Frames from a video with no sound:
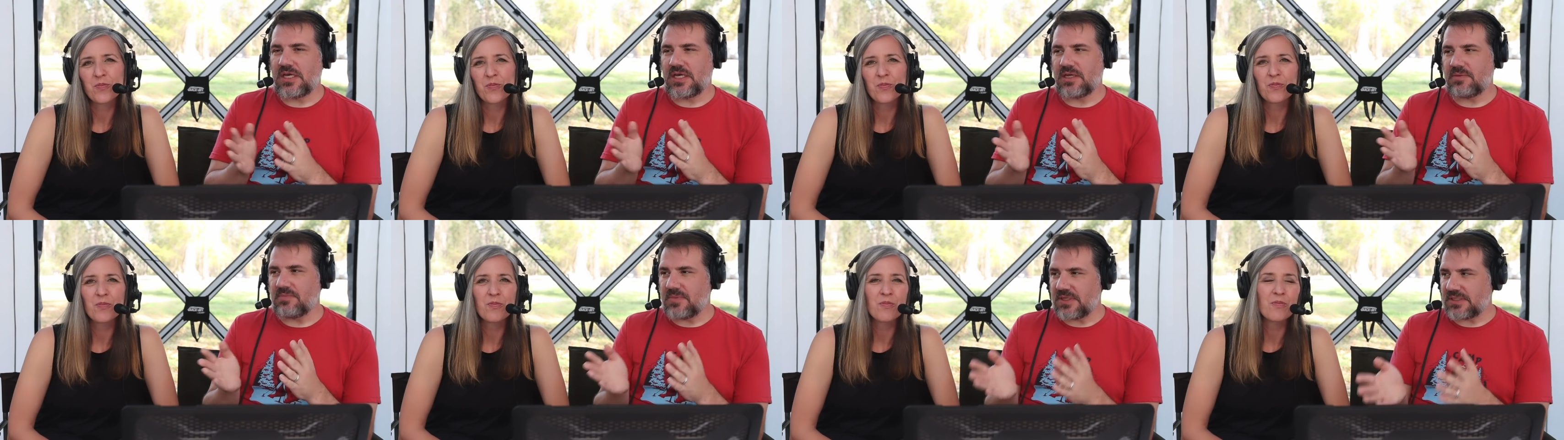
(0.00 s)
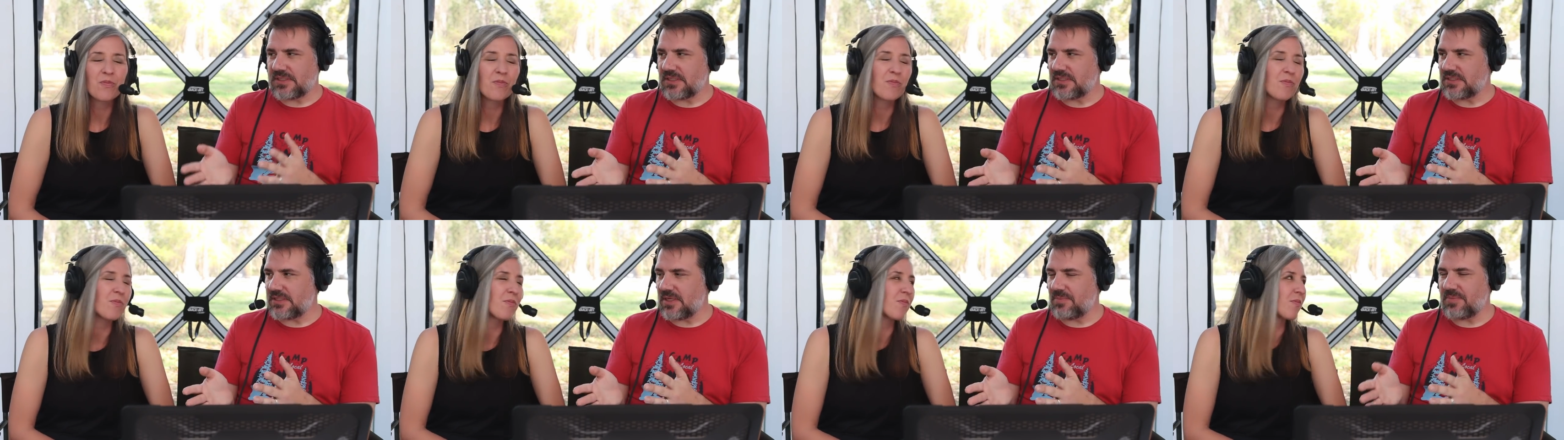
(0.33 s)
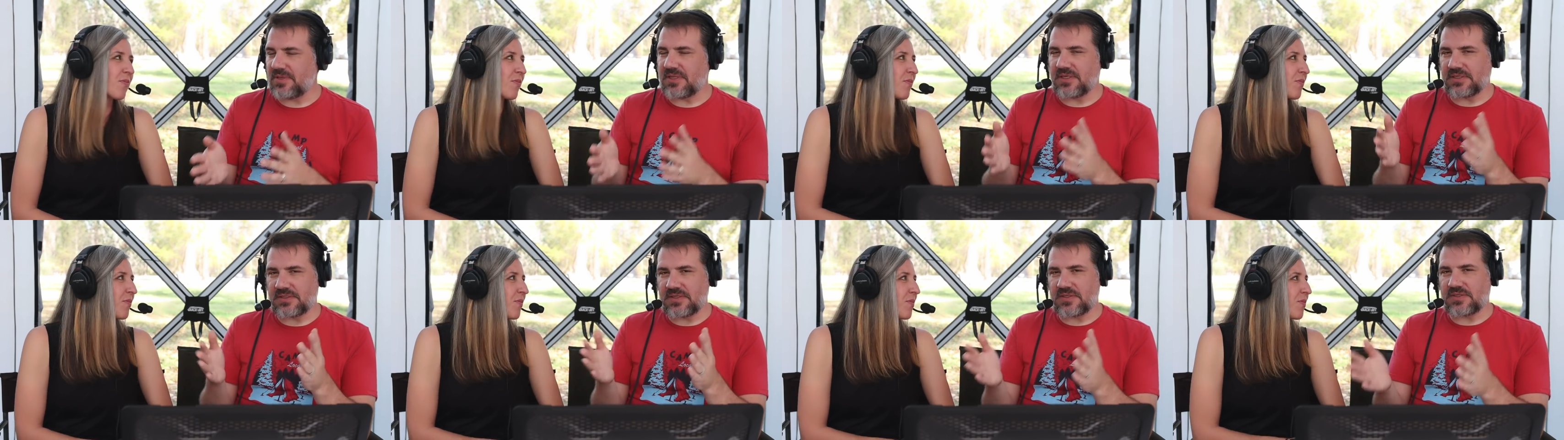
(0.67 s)
Speaker 1: in
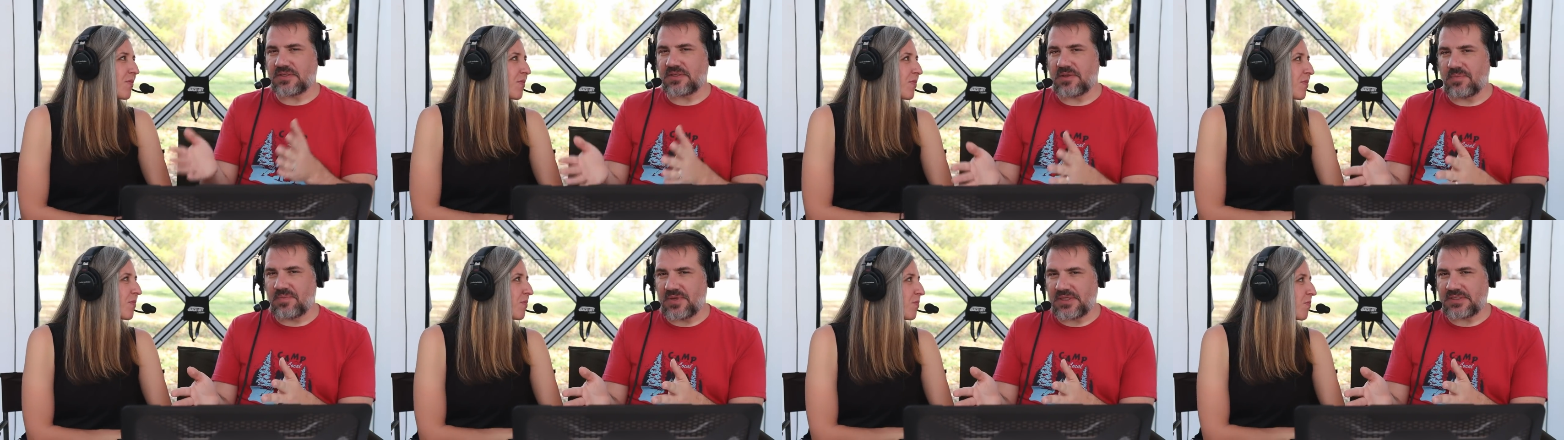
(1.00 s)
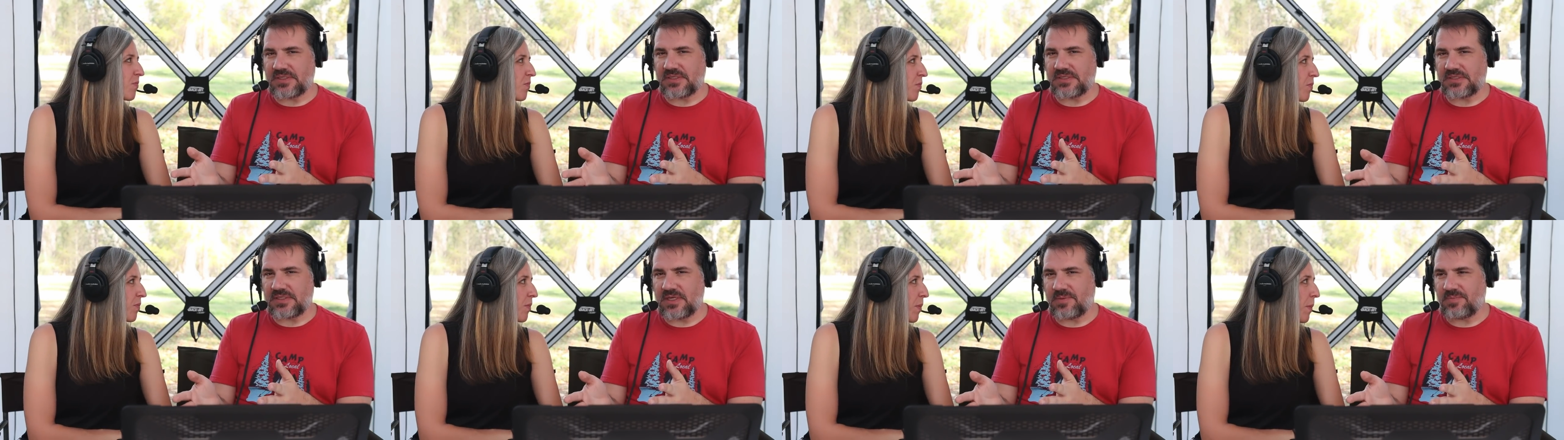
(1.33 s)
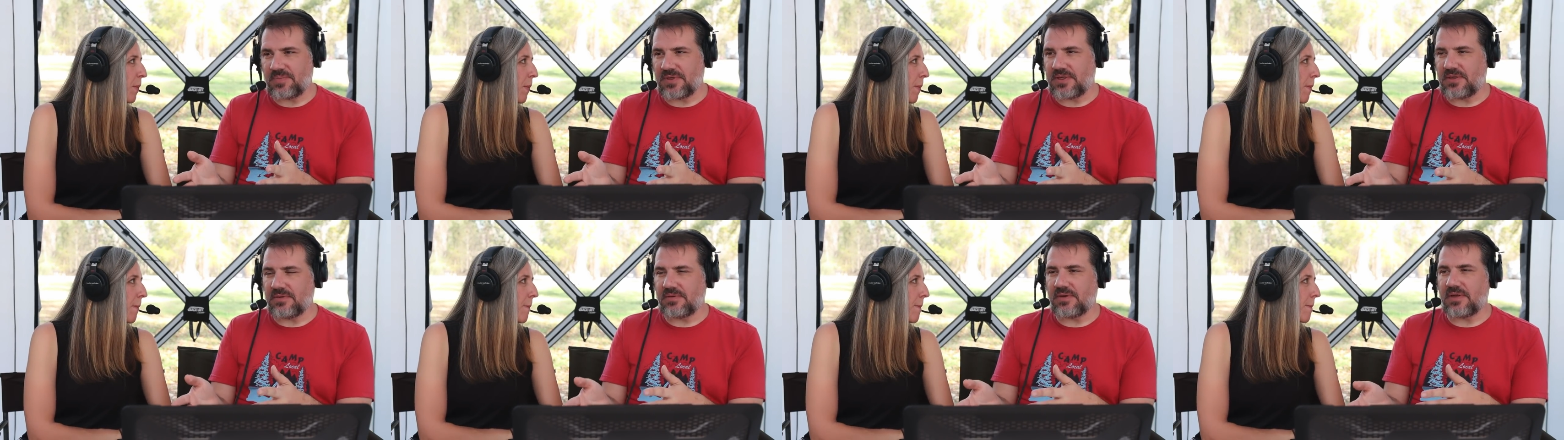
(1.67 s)
Mississippi. This is the
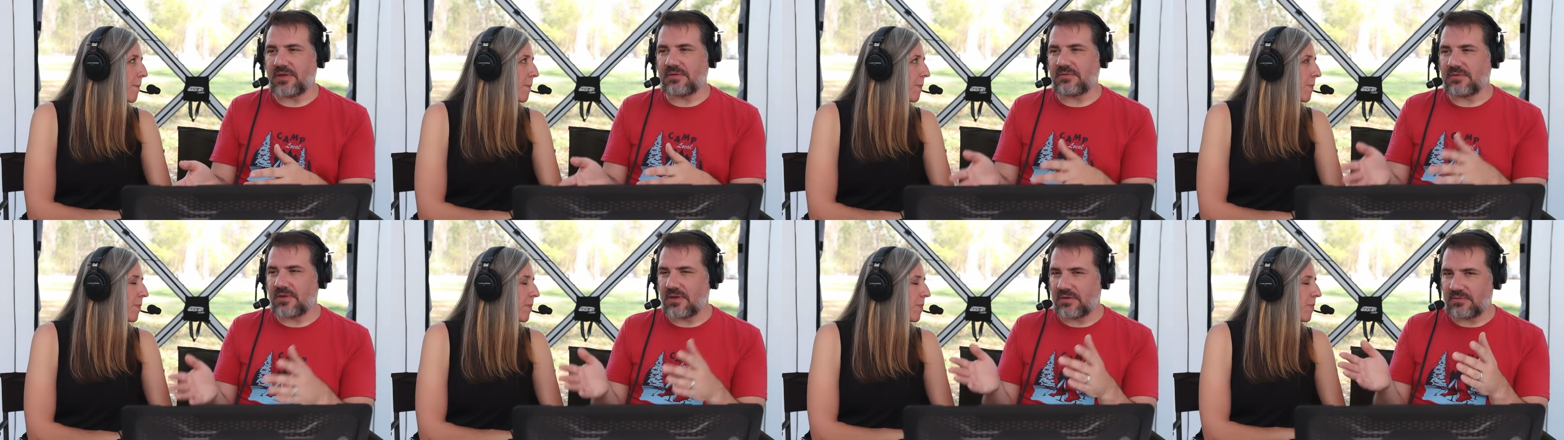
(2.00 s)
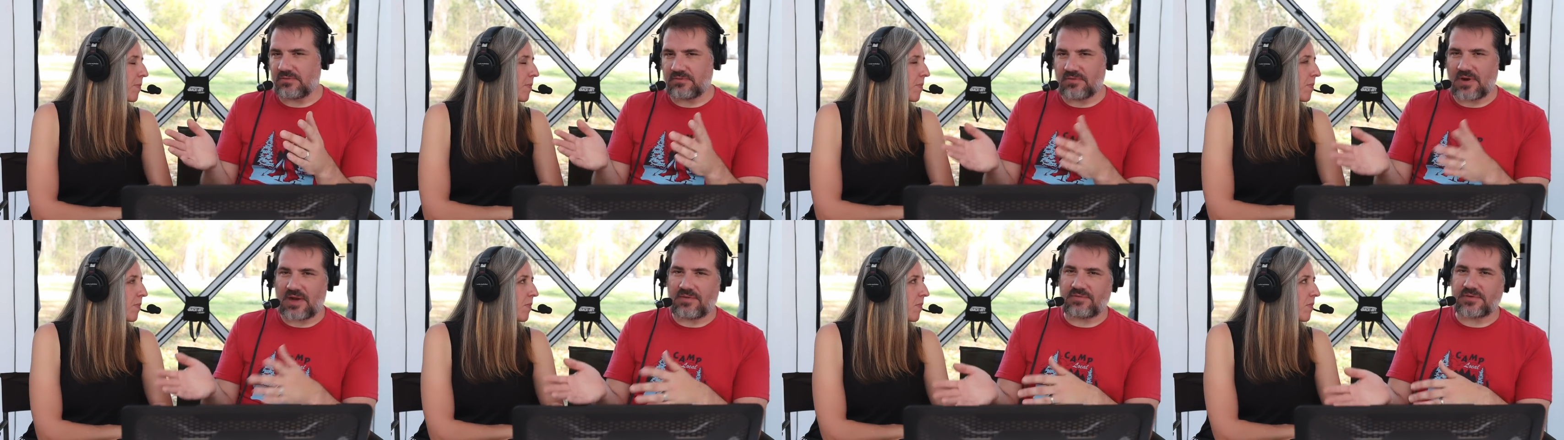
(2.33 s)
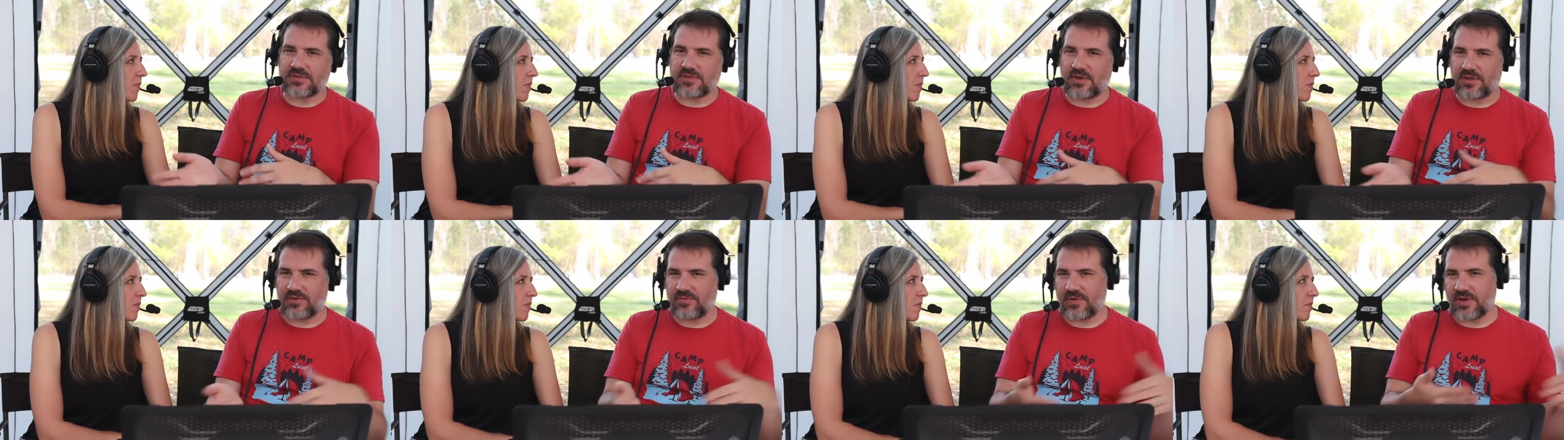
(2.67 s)
Mississippi unit, and it
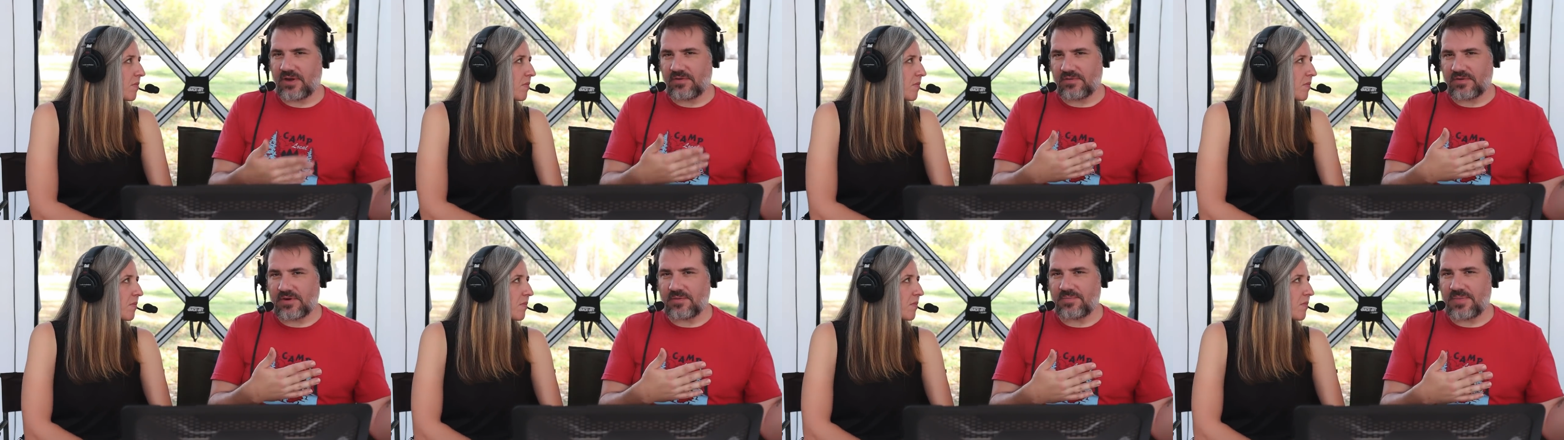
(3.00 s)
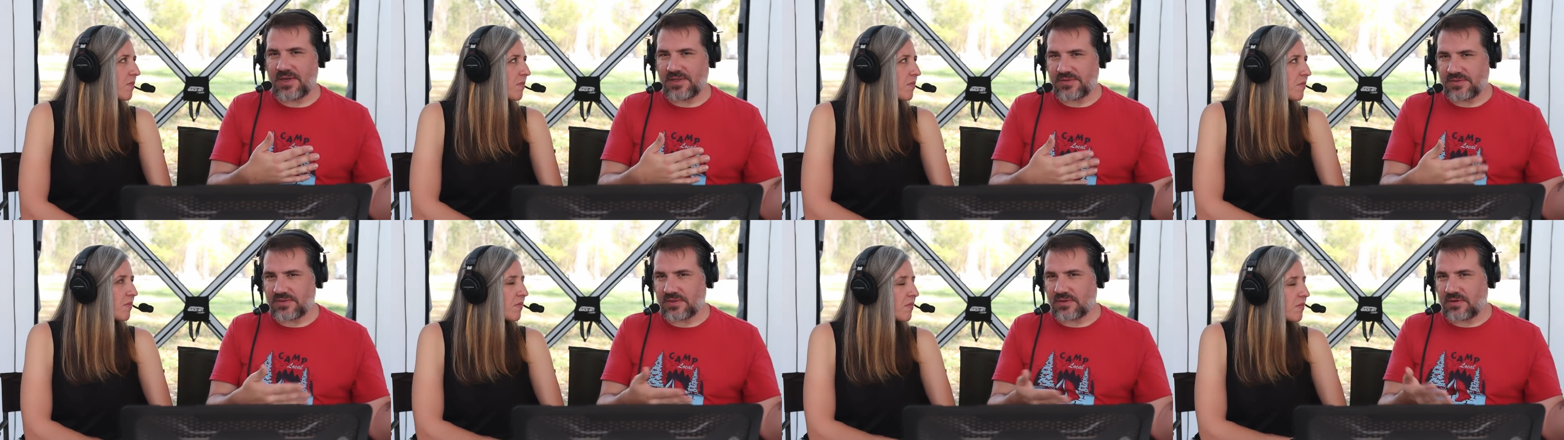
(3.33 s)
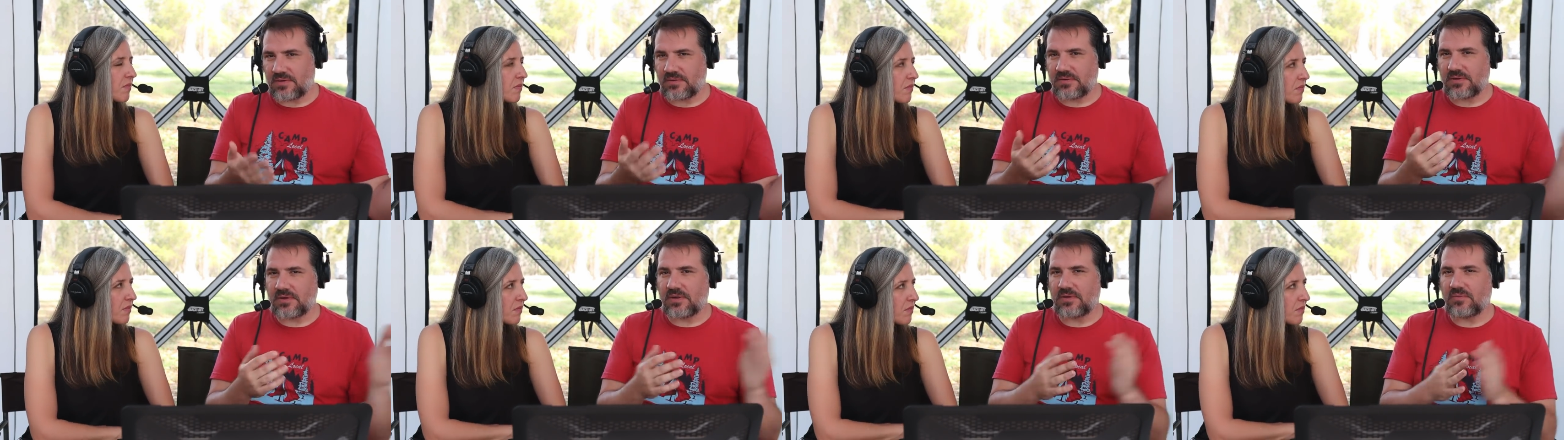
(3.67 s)
travels all the way over to
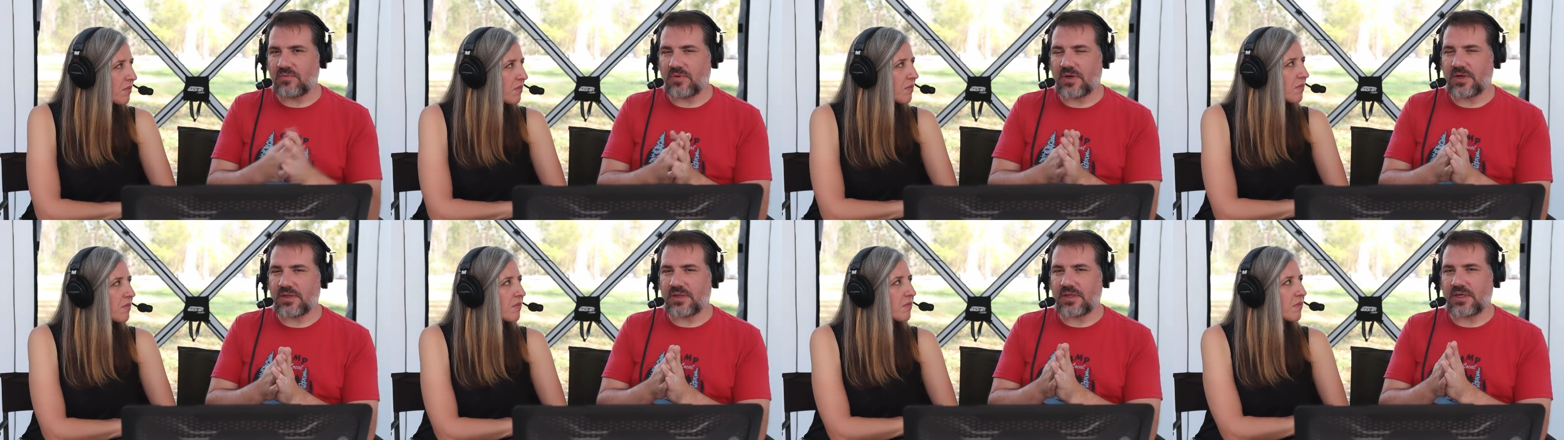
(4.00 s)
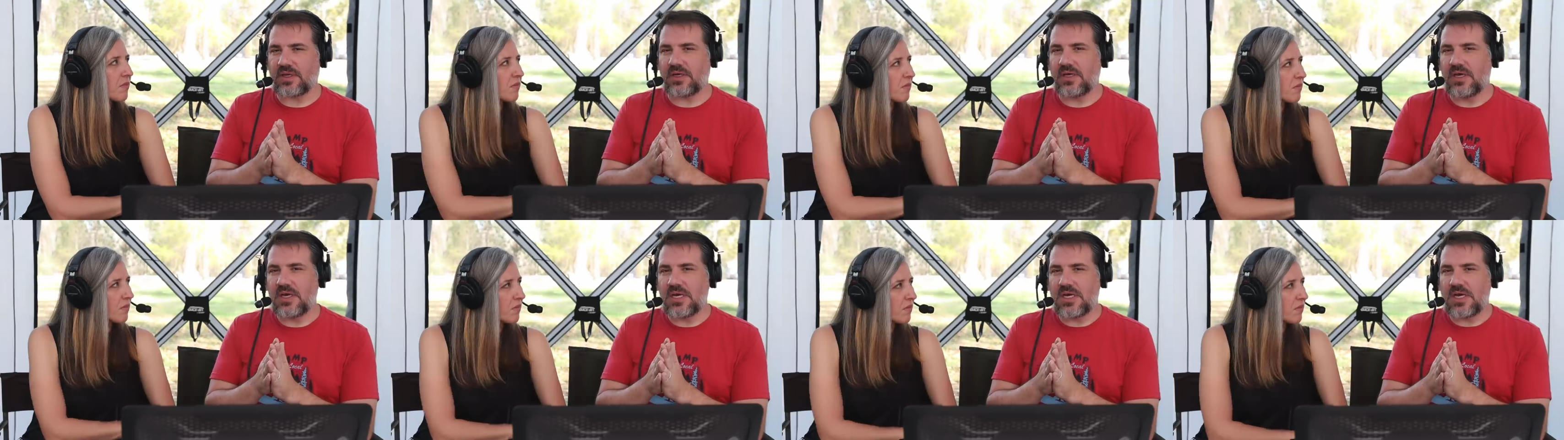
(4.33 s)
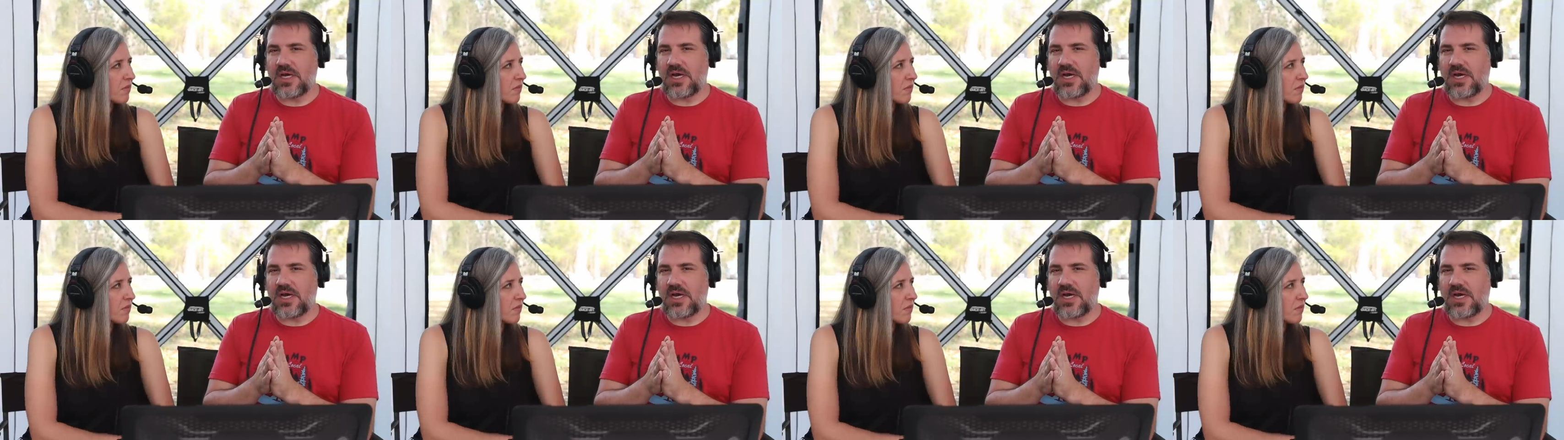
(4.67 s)
Pensacola, where the